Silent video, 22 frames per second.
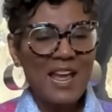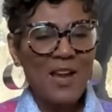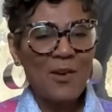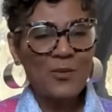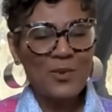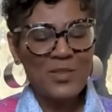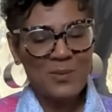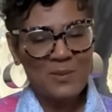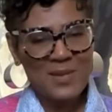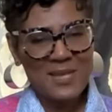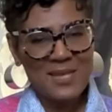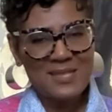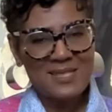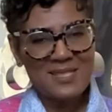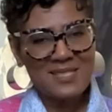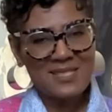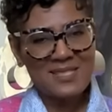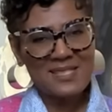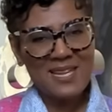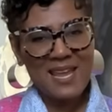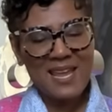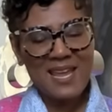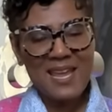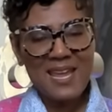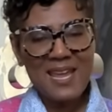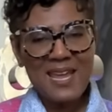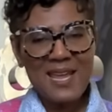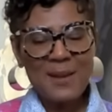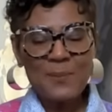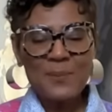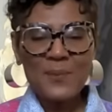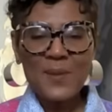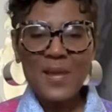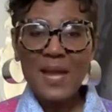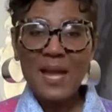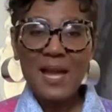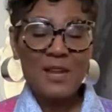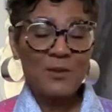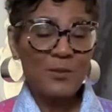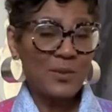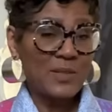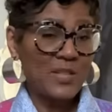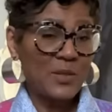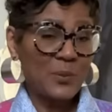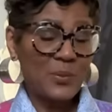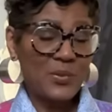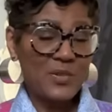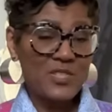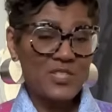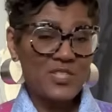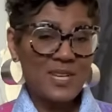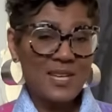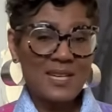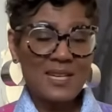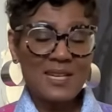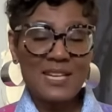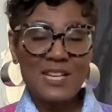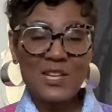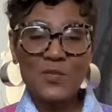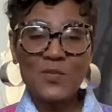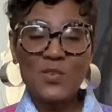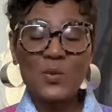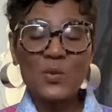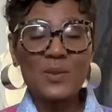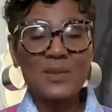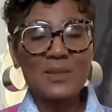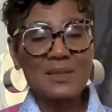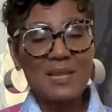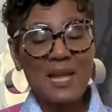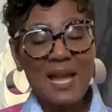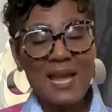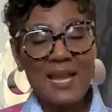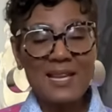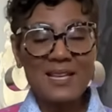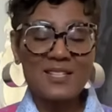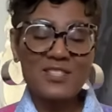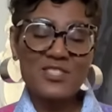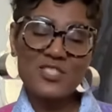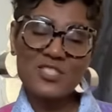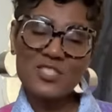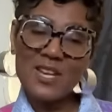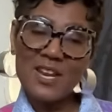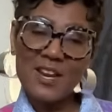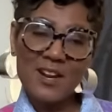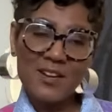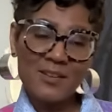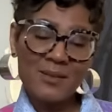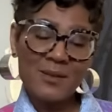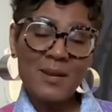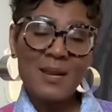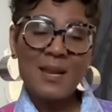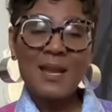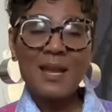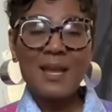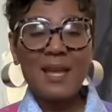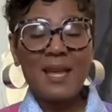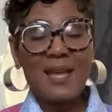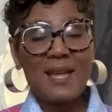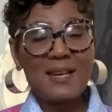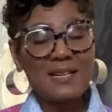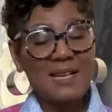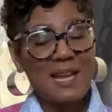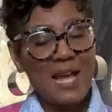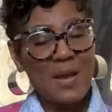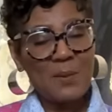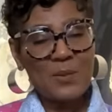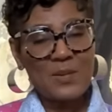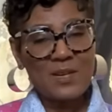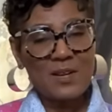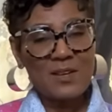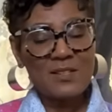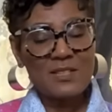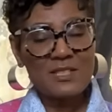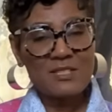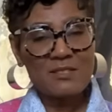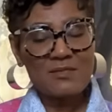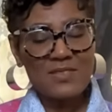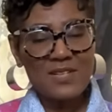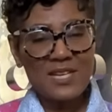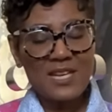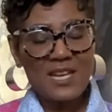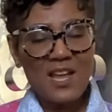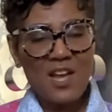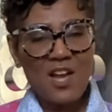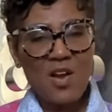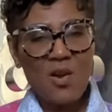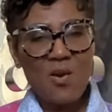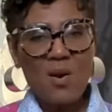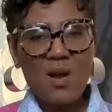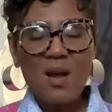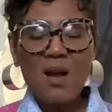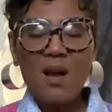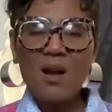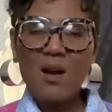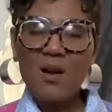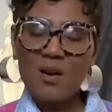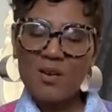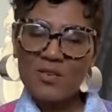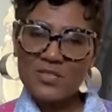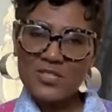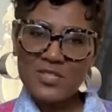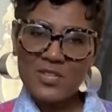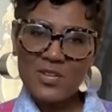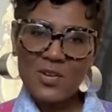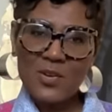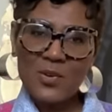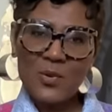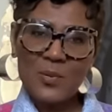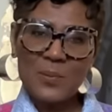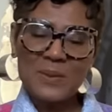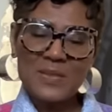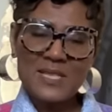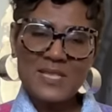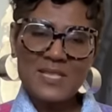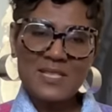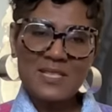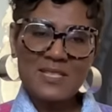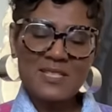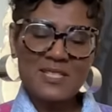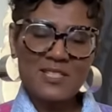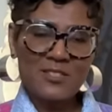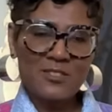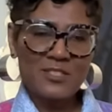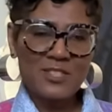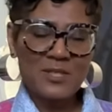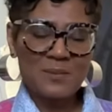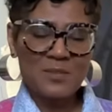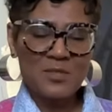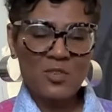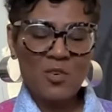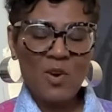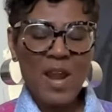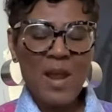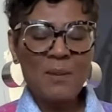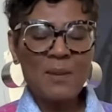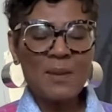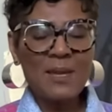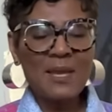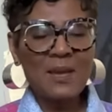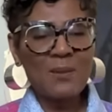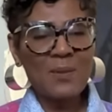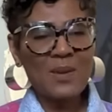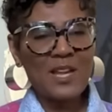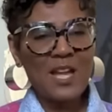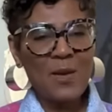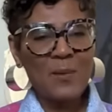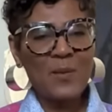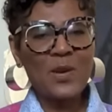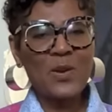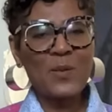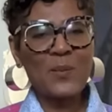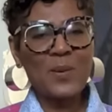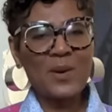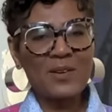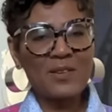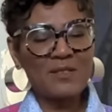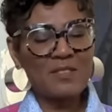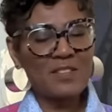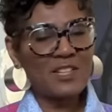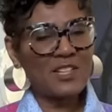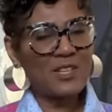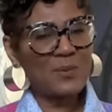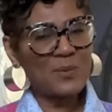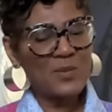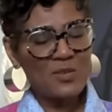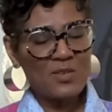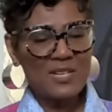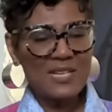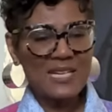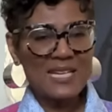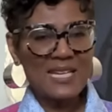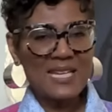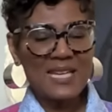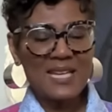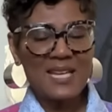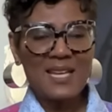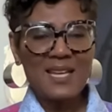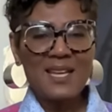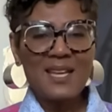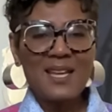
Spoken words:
out with me today. I'd really appreciate it if you would like, share, and comment on this video. Also, please consider subscribing and becoming a part of the community